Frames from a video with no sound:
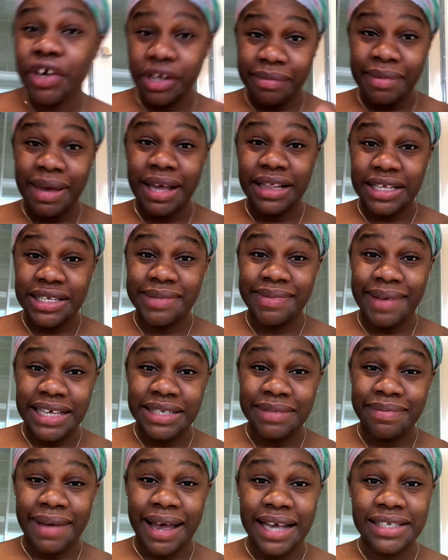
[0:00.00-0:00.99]
going to make this
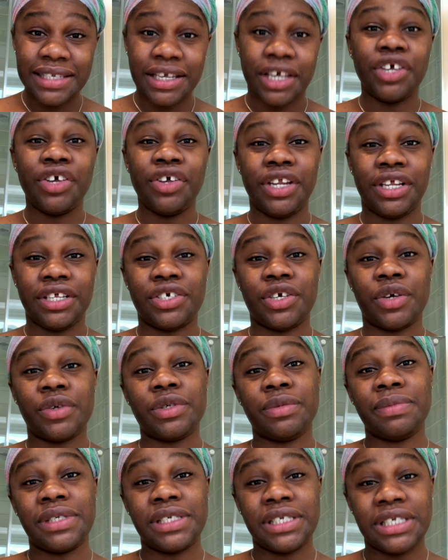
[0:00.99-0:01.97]
face mask, you need to show
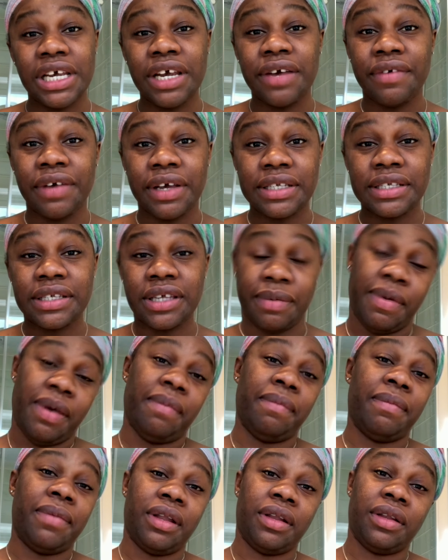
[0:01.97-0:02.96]
some serious
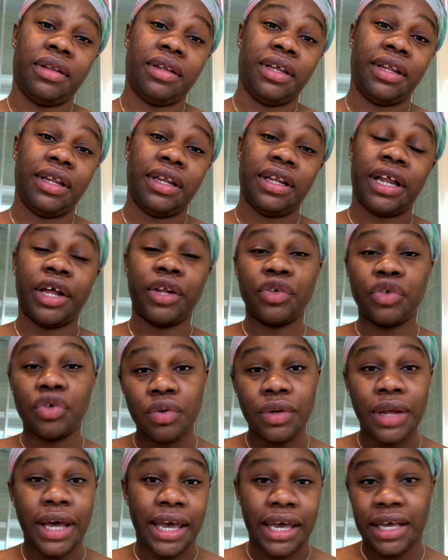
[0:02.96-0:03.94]
commitment. You need like 2
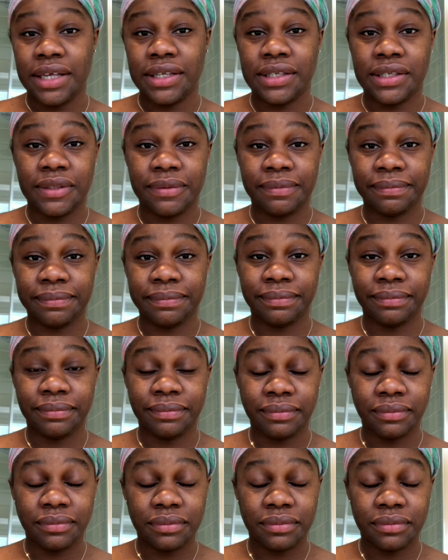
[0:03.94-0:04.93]
days
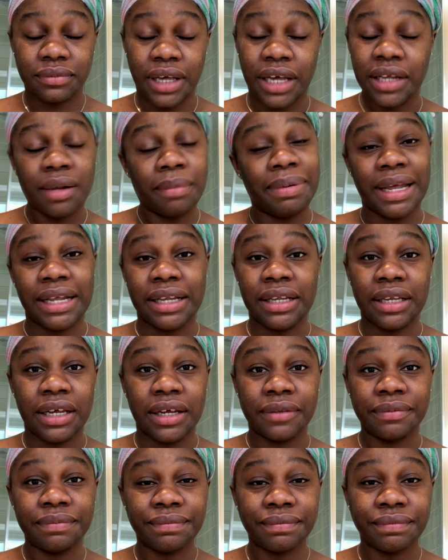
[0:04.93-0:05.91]
and a blender
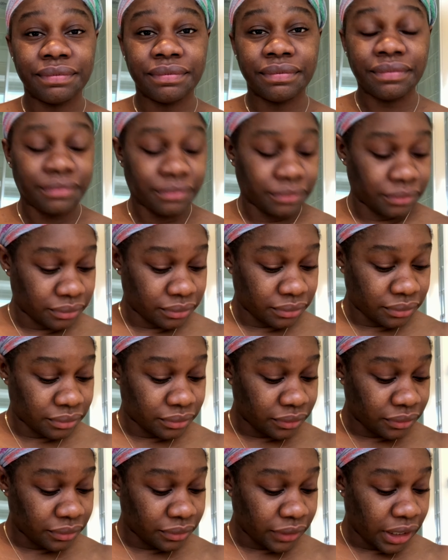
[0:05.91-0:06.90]

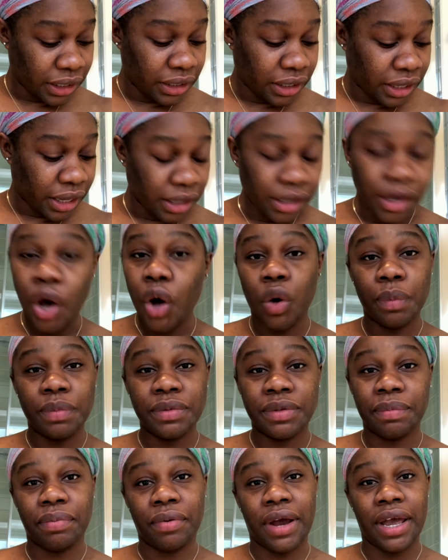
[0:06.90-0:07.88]
and like hopes
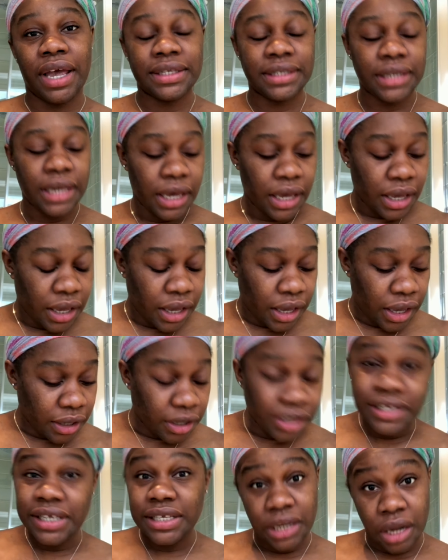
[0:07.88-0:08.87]
and prayers.
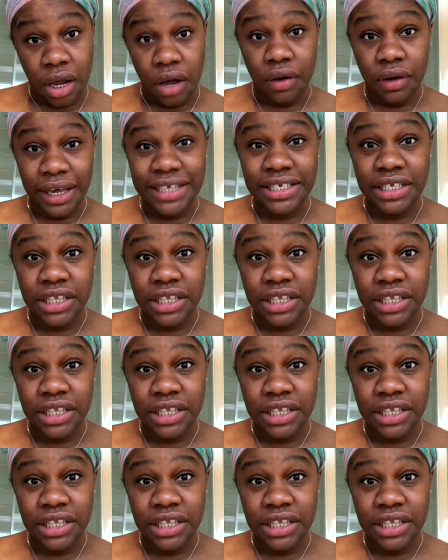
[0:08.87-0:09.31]
Because it's long,